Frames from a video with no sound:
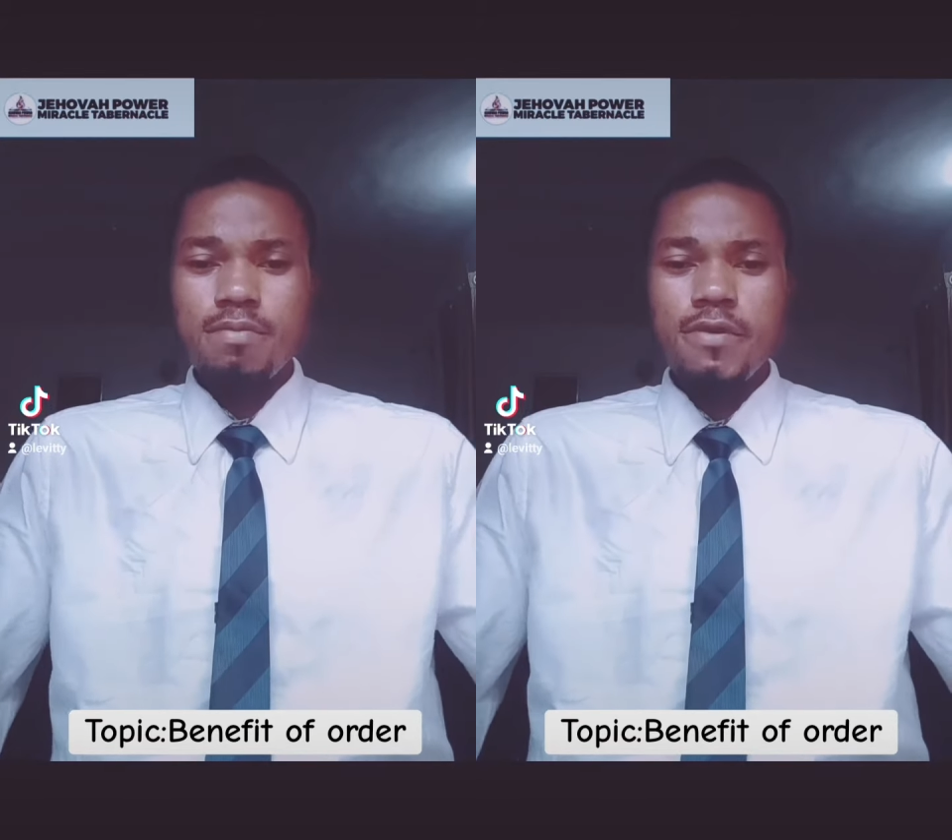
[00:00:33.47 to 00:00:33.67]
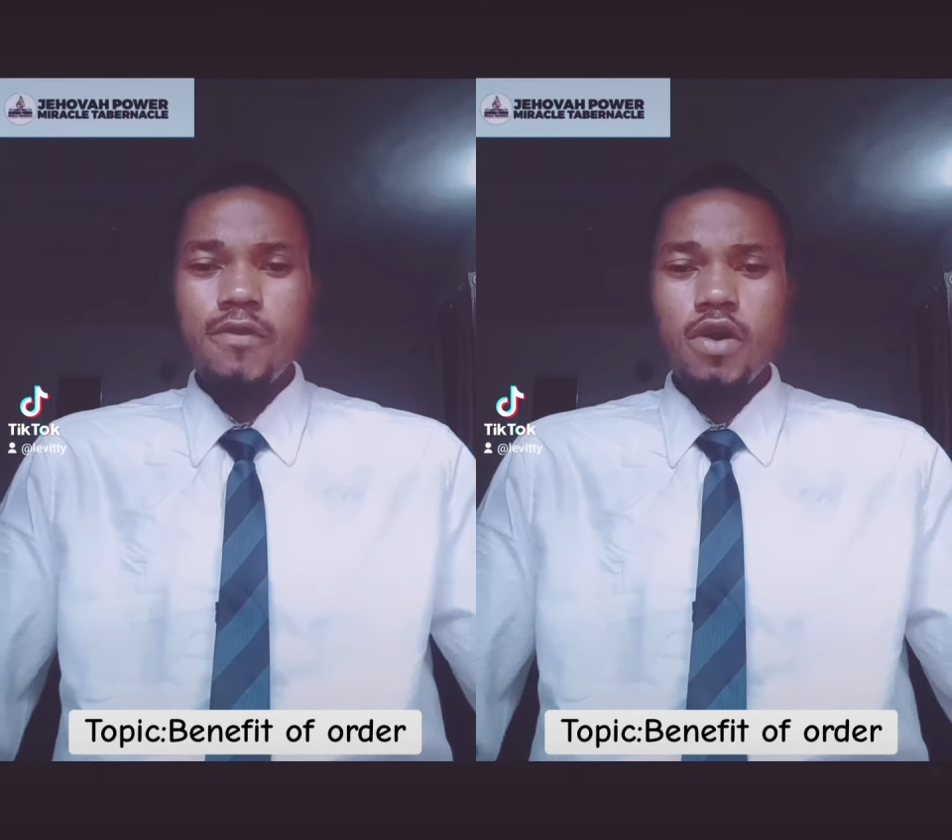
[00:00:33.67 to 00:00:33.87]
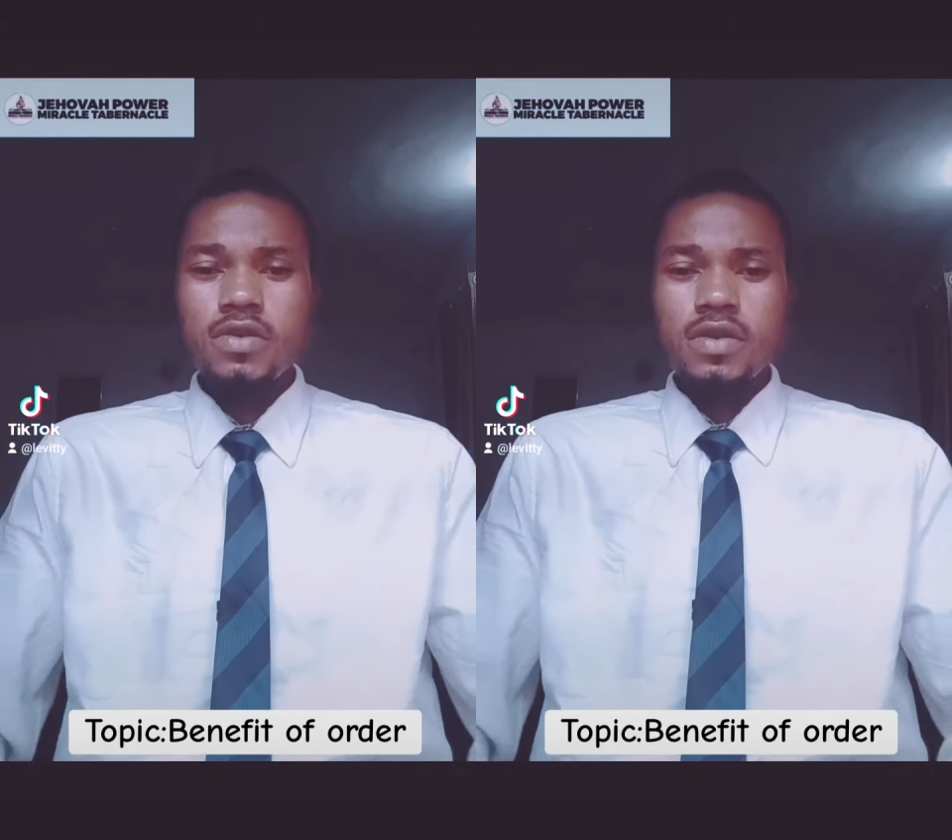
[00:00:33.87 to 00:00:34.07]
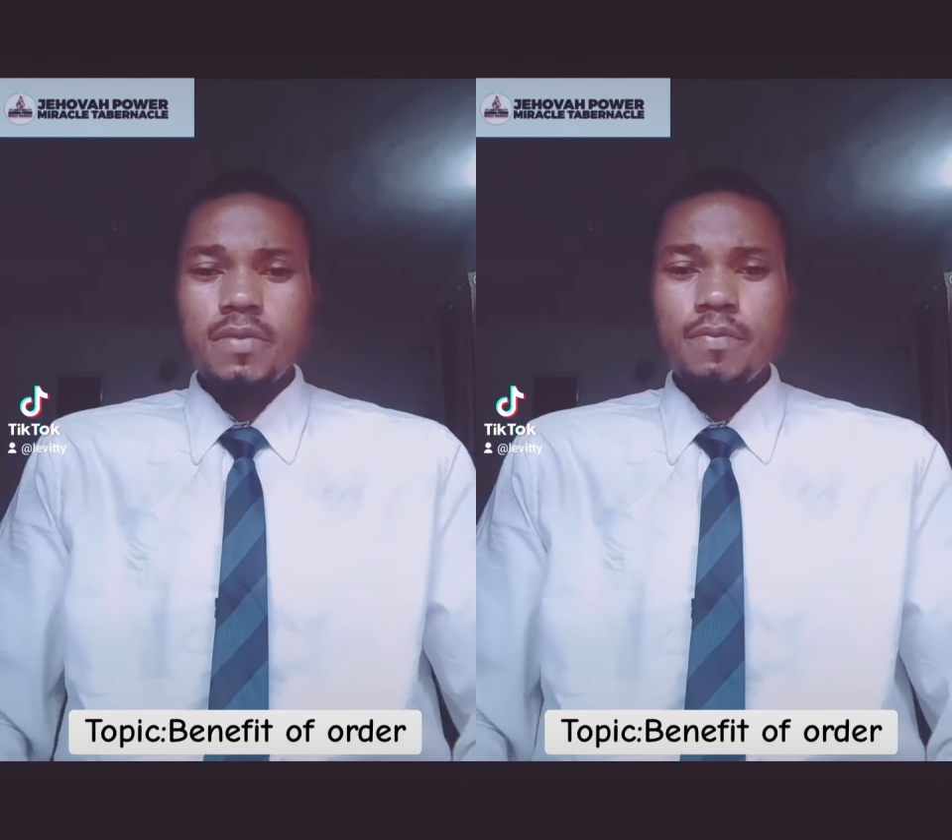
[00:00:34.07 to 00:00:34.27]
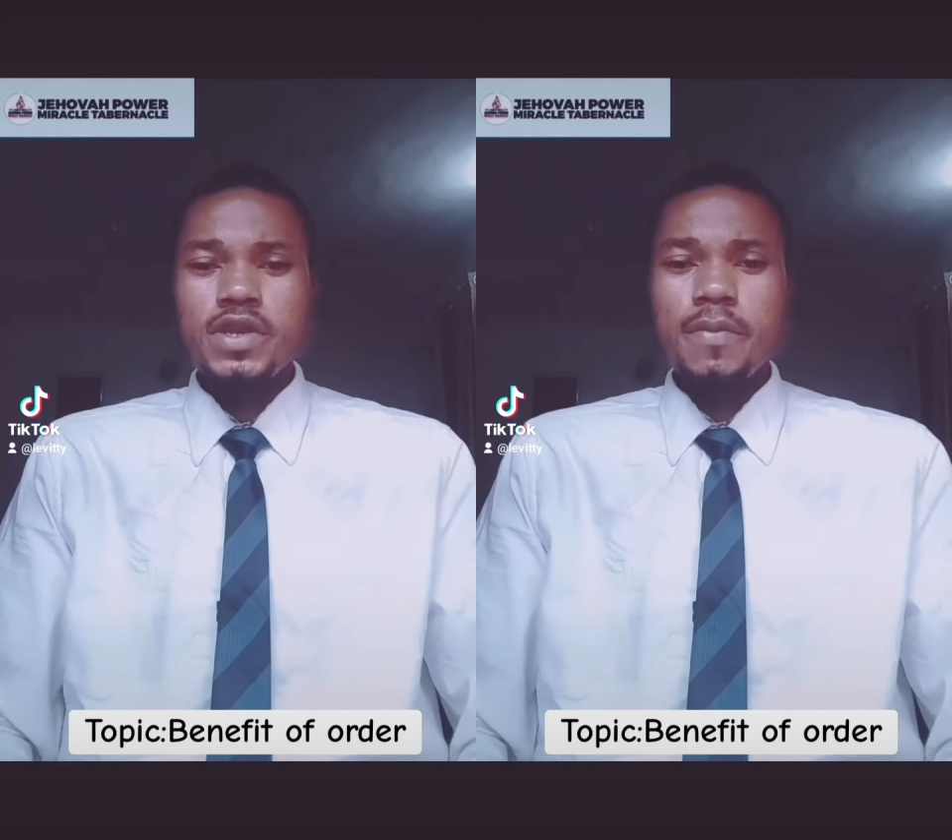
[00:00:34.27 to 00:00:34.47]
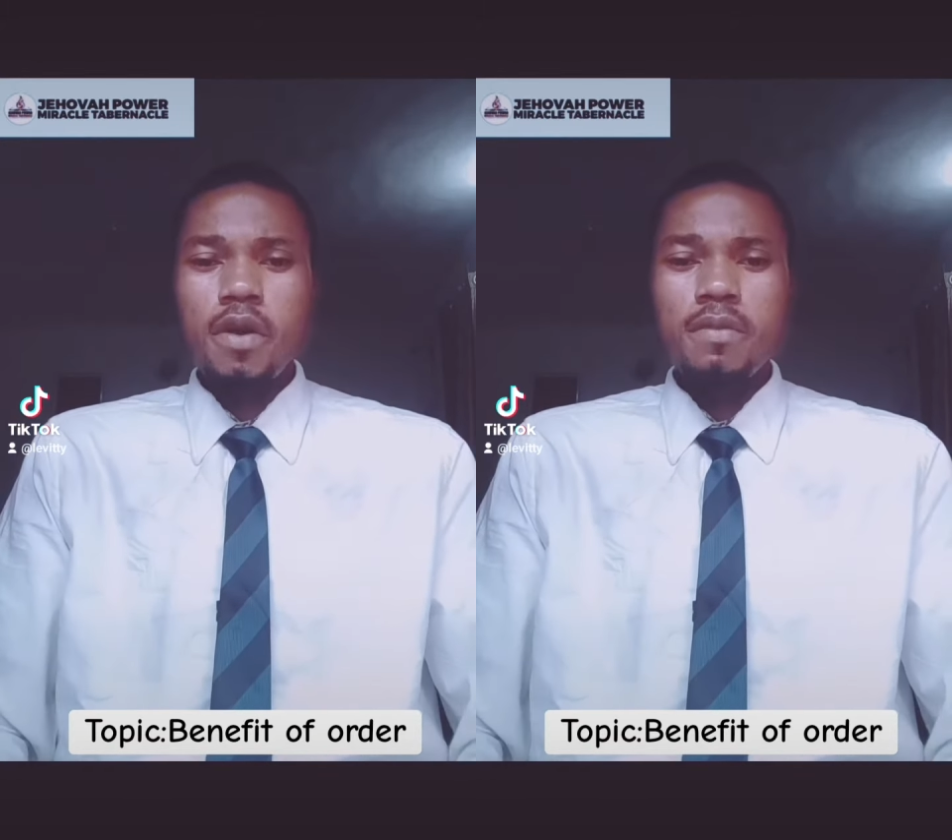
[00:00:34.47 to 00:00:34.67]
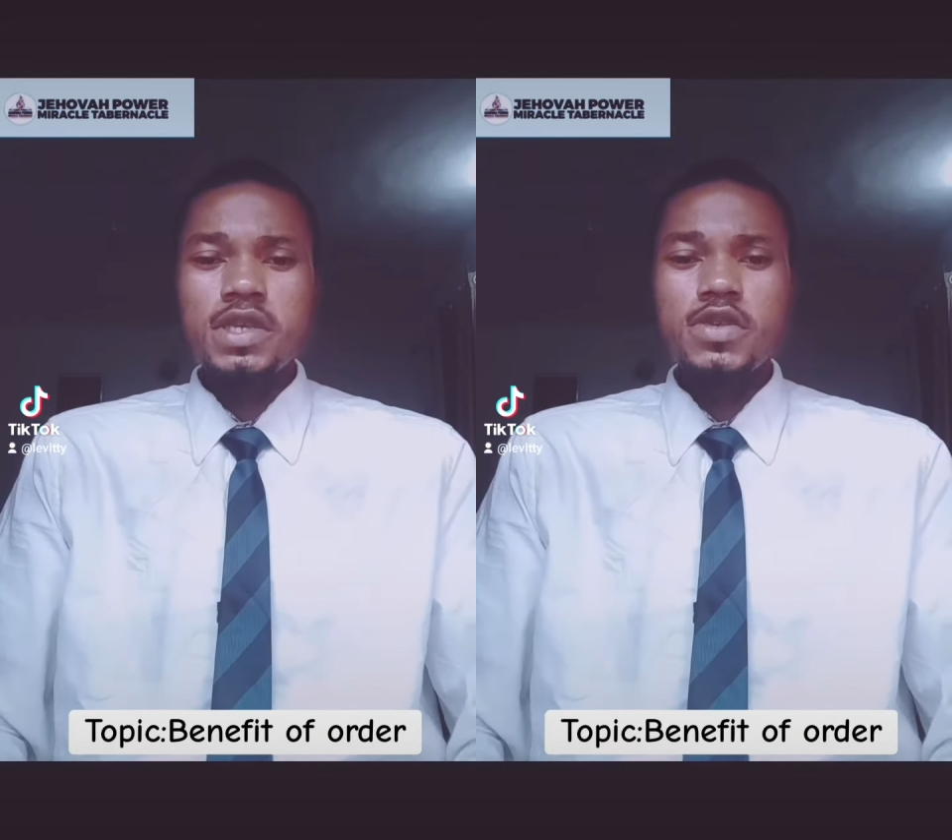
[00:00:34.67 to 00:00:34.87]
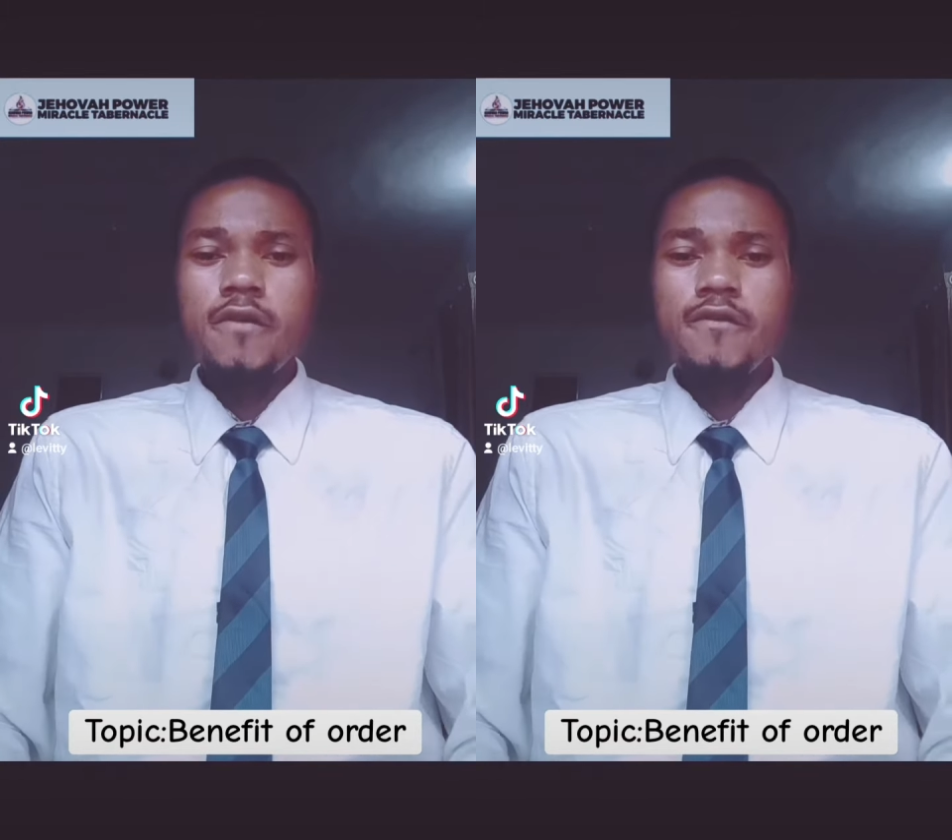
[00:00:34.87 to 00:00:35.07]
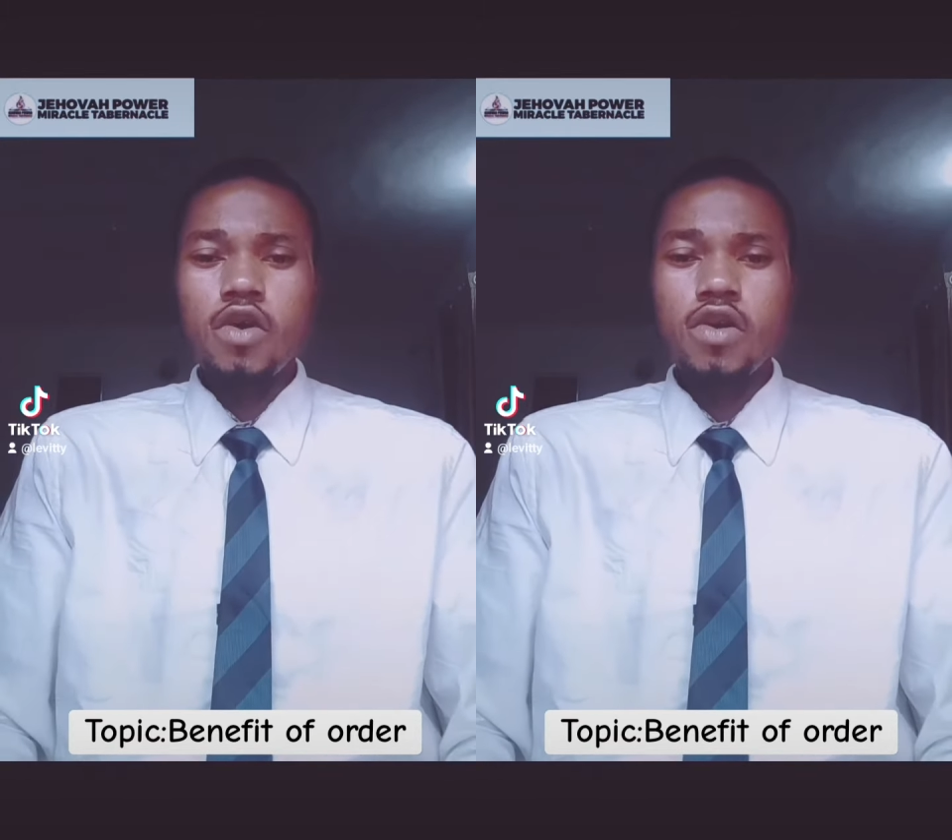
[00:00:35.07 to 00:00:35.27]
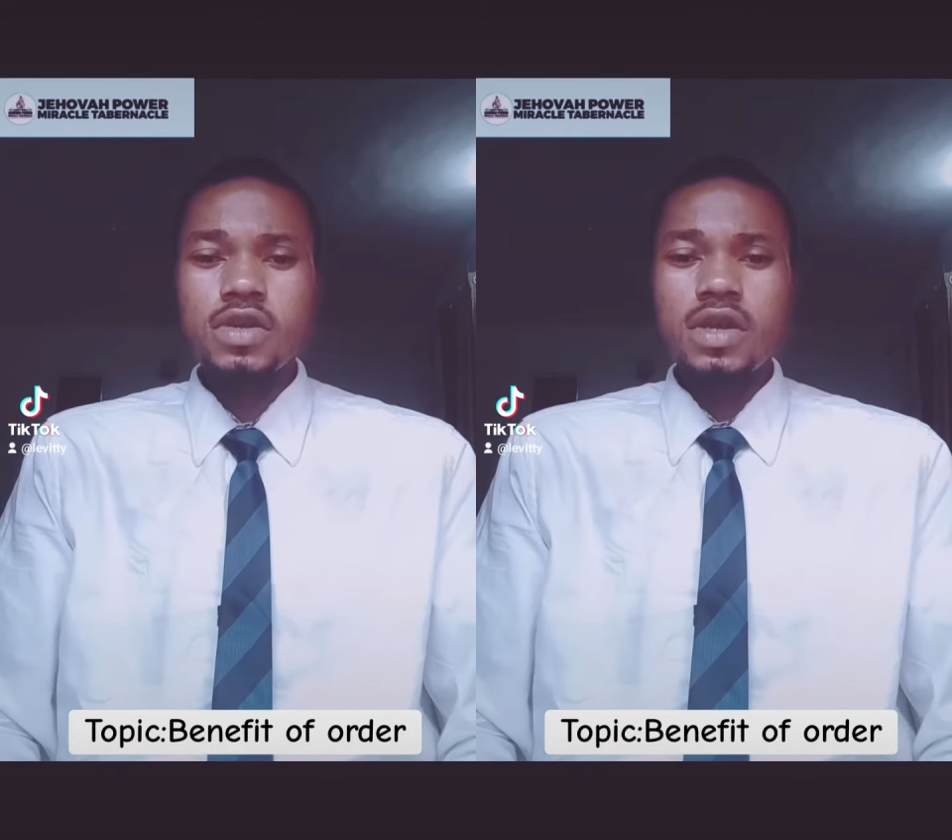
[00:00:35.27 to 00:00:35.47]
before the promises of
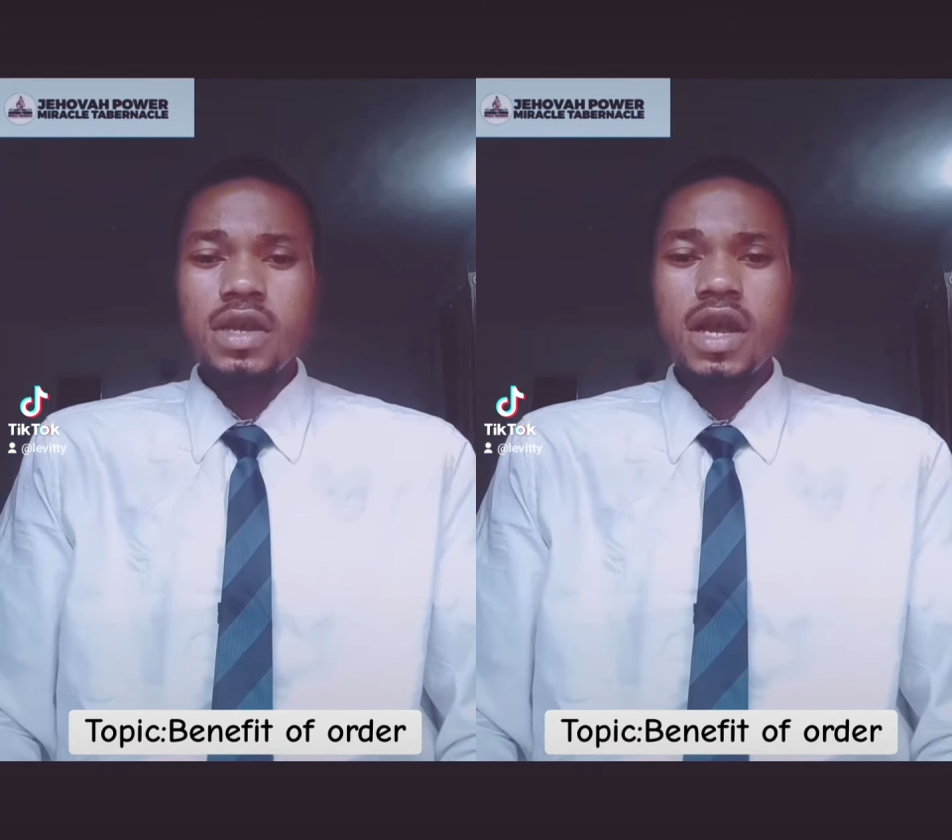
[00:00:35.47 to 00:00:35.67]
God